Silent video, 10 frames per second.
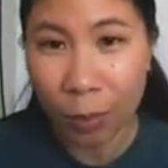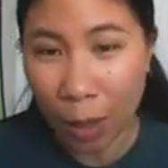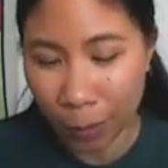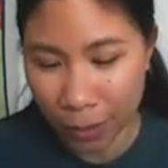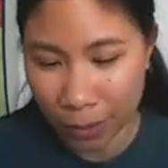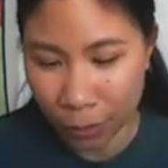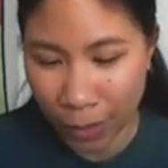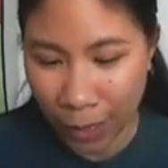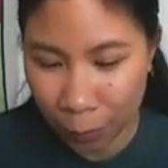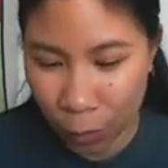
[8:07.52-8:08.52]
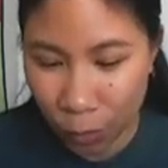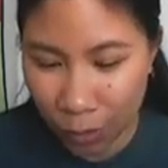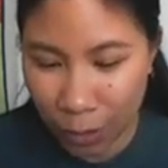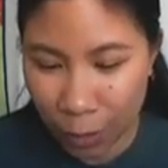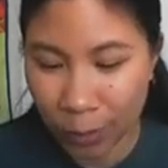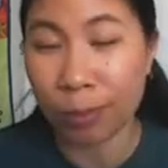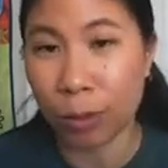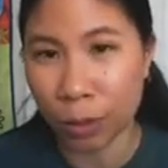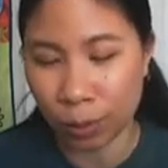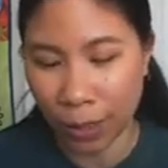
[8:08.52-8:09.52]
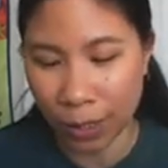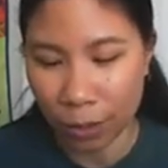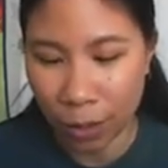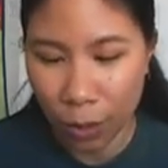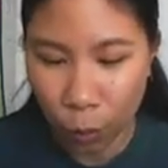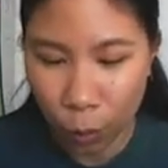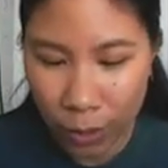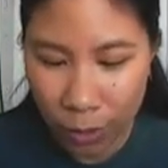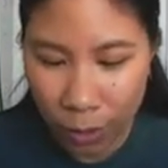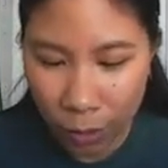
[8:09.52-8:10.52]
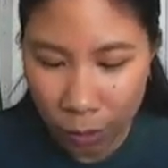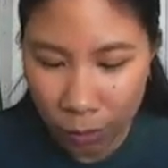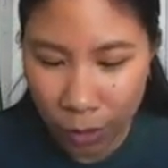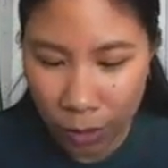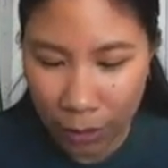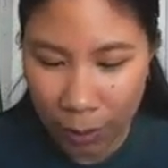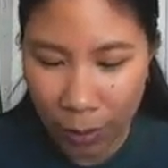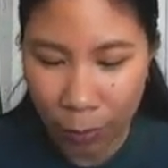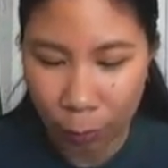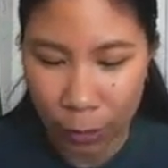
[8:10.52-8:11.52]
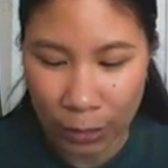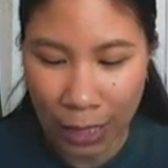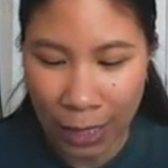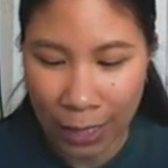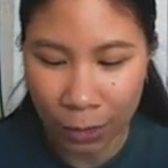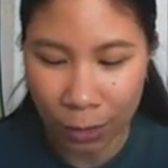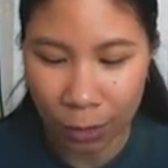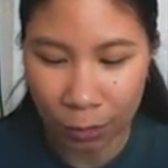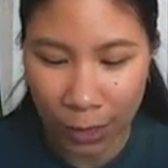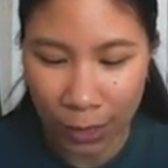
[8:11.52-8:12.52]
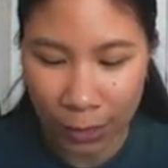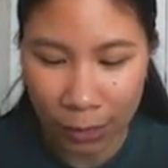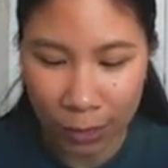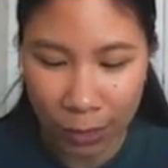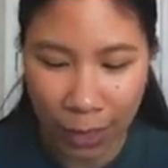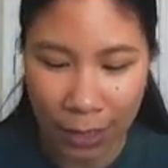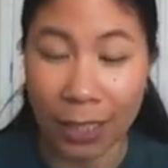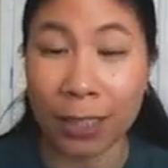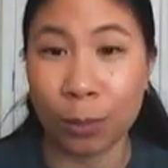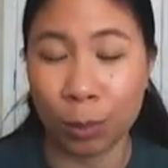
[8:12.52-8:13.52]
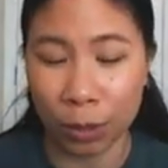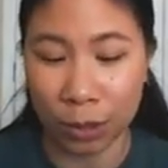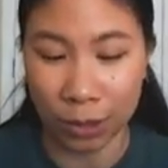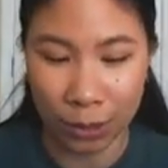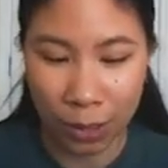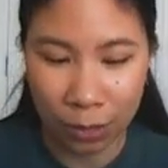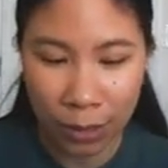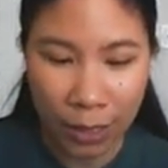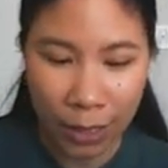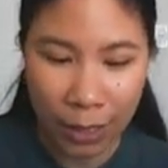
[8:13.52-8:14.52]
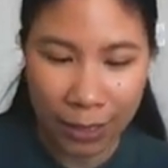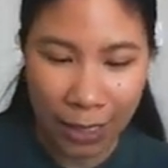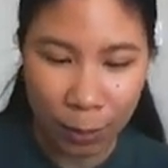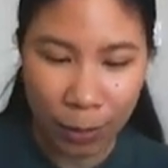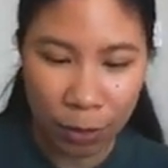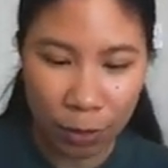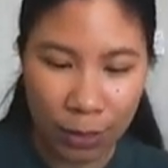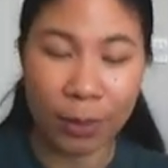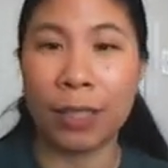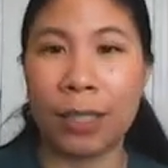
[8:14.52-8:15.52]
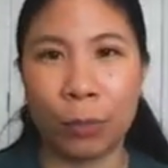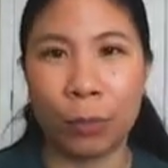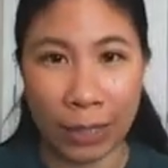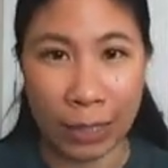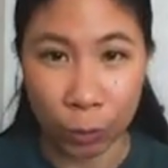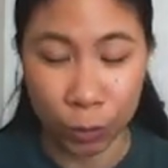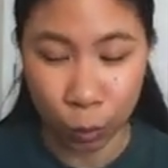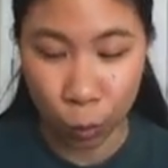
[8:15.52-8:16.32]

properties, we have 2 things being multiplied. We know the limit for sine x over x as x approaches 0 is that special limit where it equals